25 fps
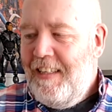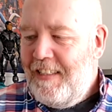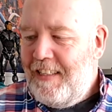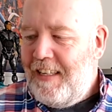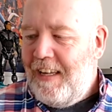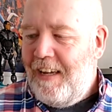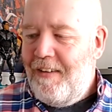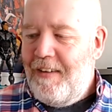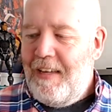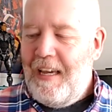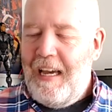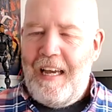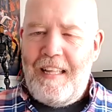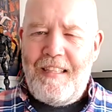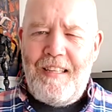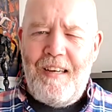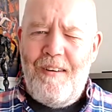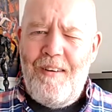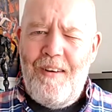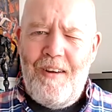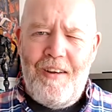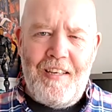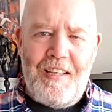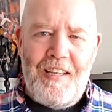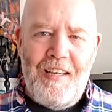So yeah, I
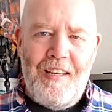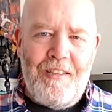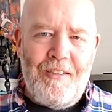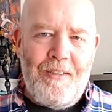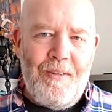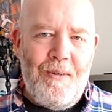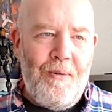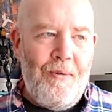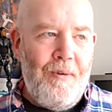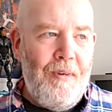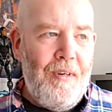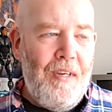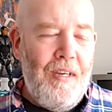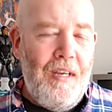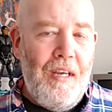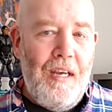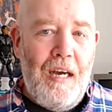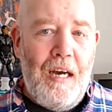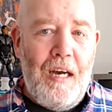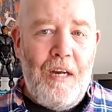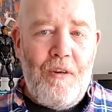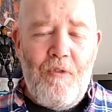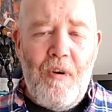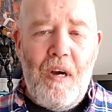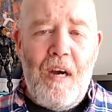don't like it at all.
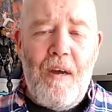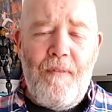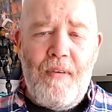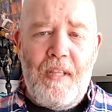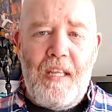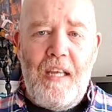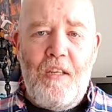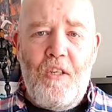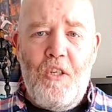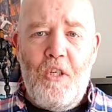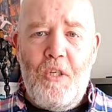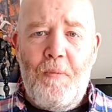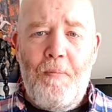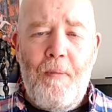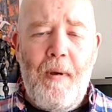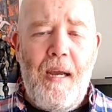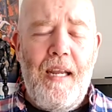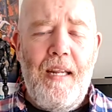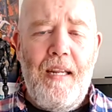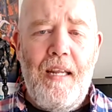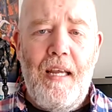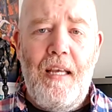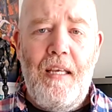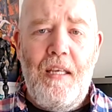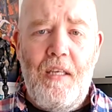I'd rather they just
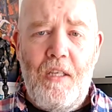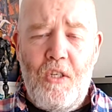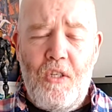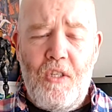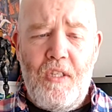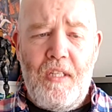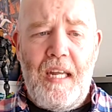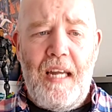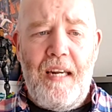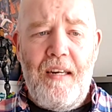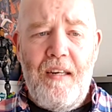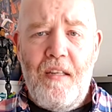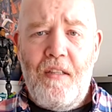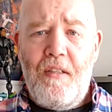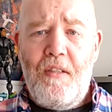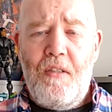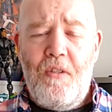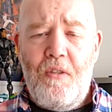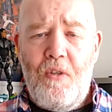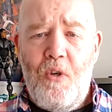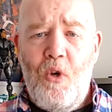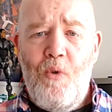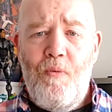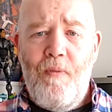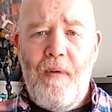made a standard
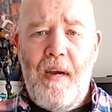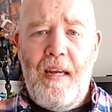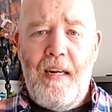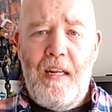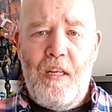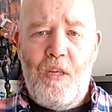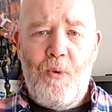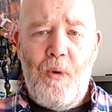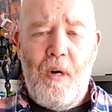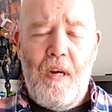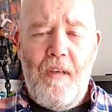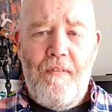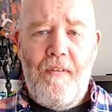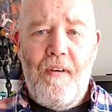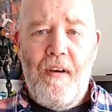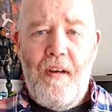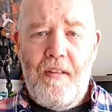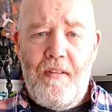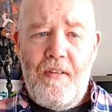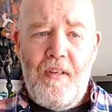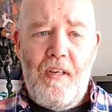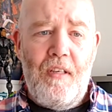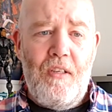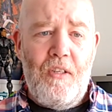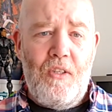Tomb Raider
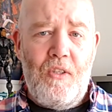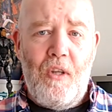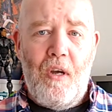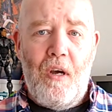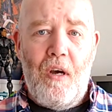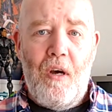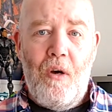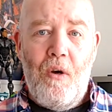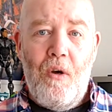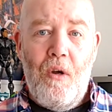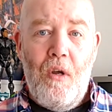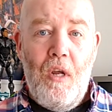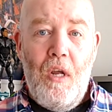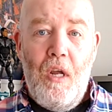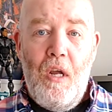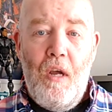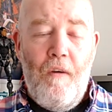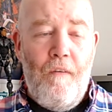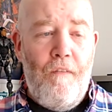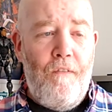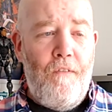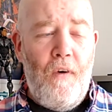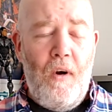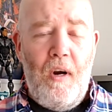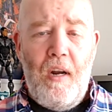2013 style,
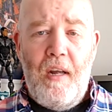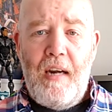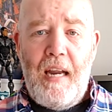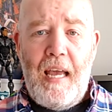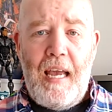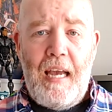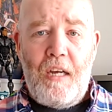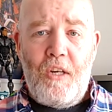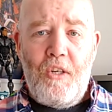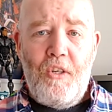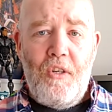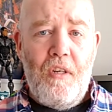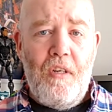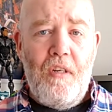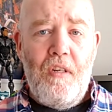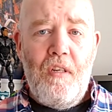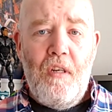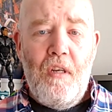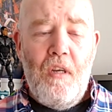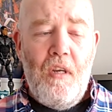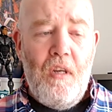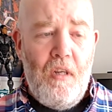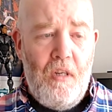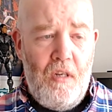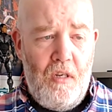full on action,
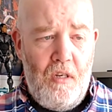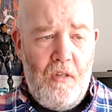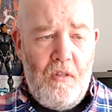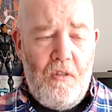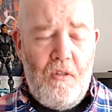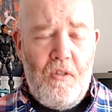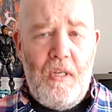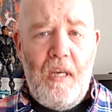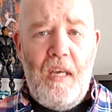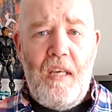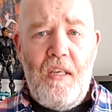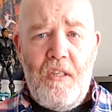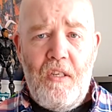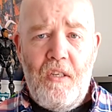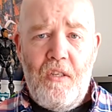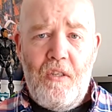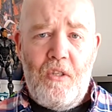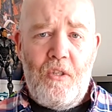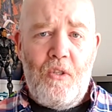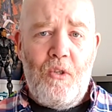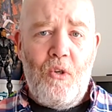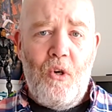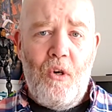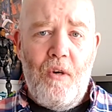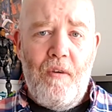decent
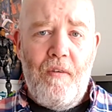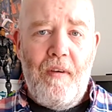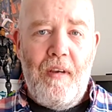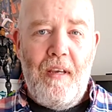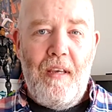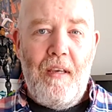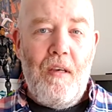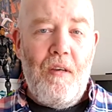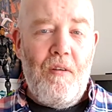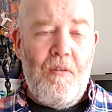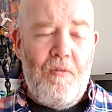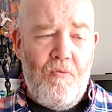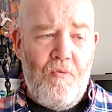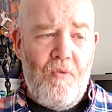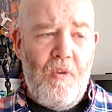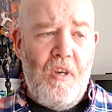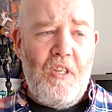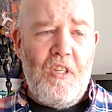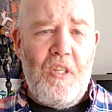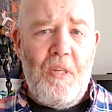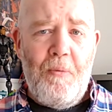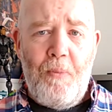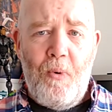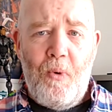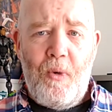story,
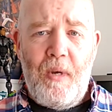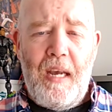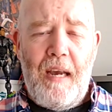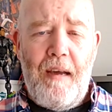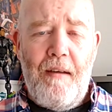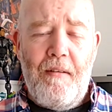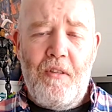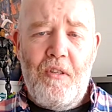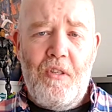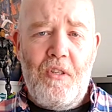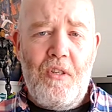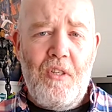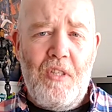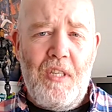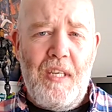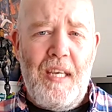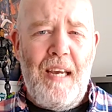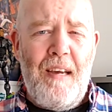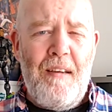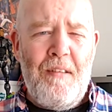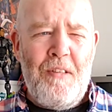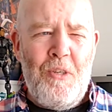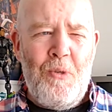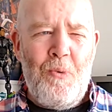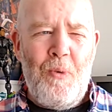reasonable characters, because the
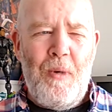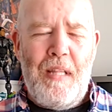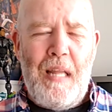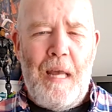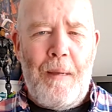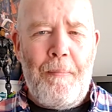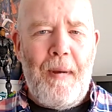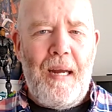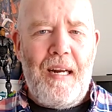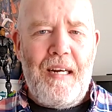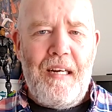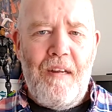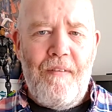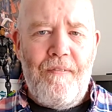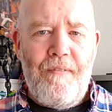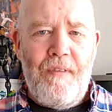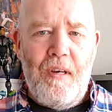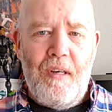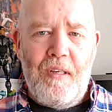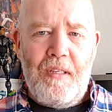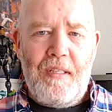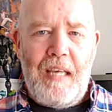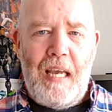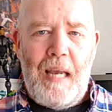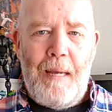characters weren't that bad in the
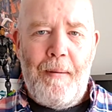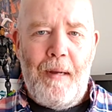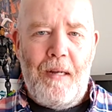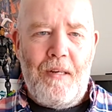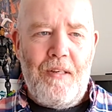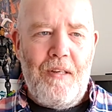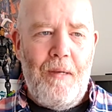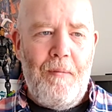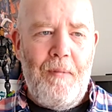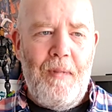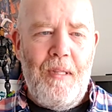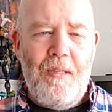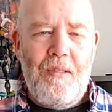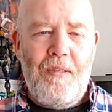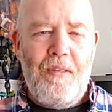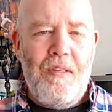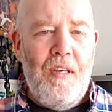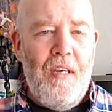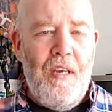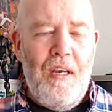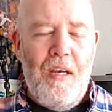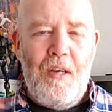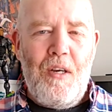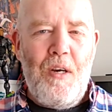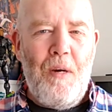first game, actually. I mean, there's
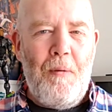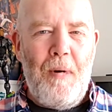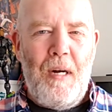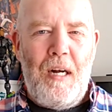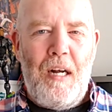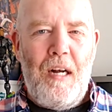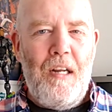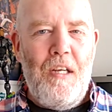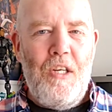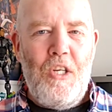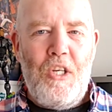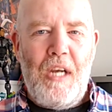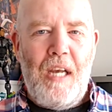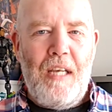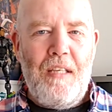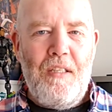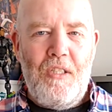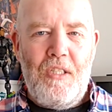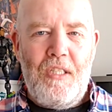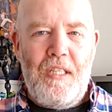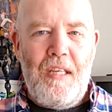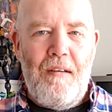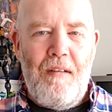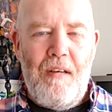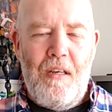a couple of cliches
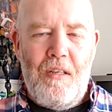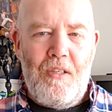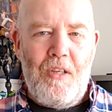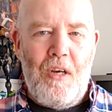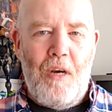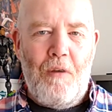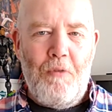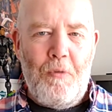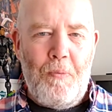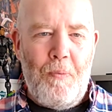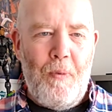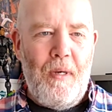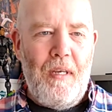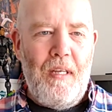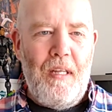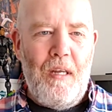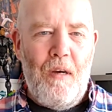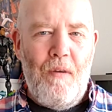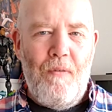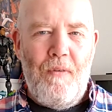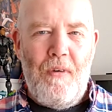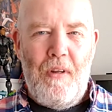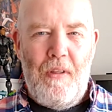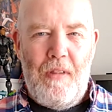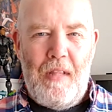and stereotypes, but you
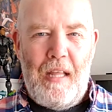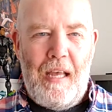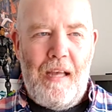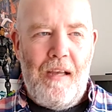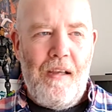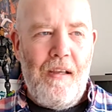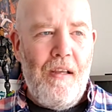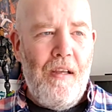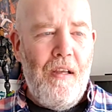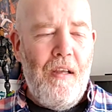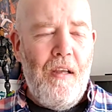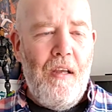know, other than that,